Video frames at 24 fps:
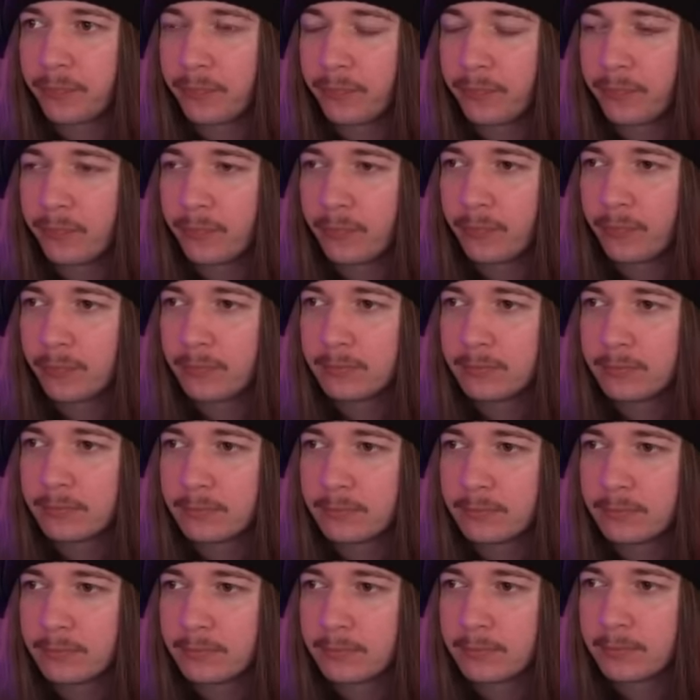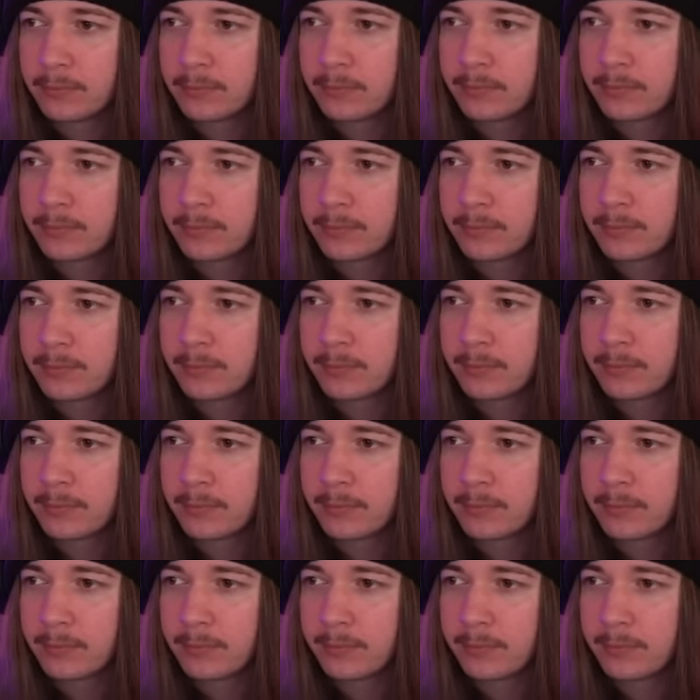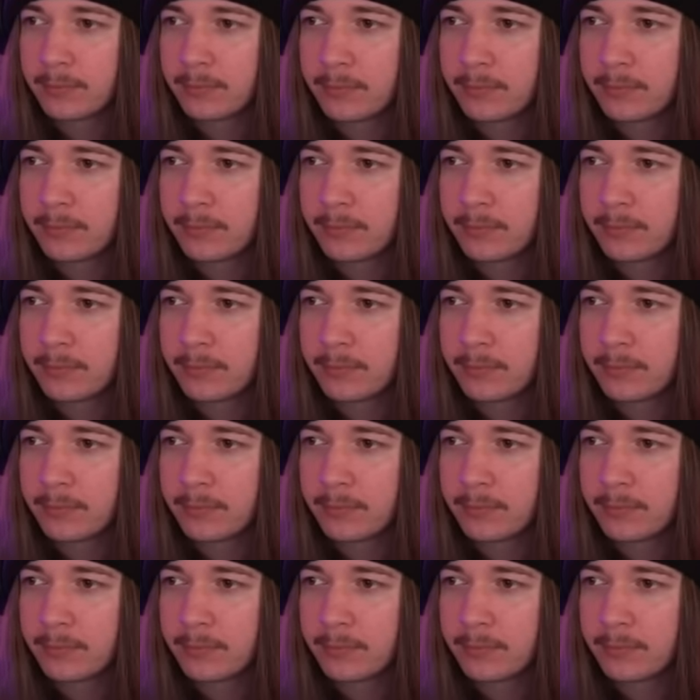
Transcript: No one is speaking in this clip.